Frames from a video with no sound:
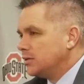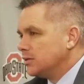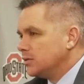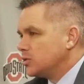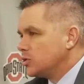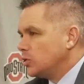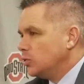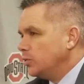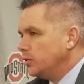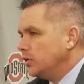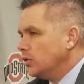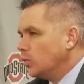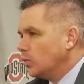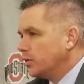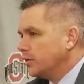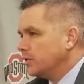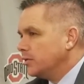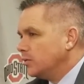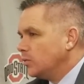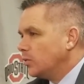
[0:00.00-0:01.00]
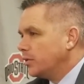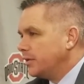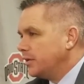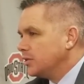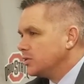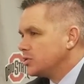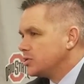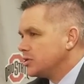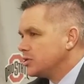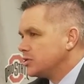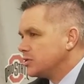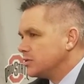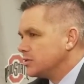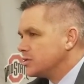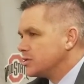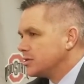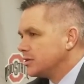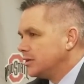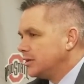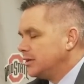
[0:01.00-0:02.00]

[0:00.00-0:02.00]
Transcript: to Scoonie or one of the, one of the assistants.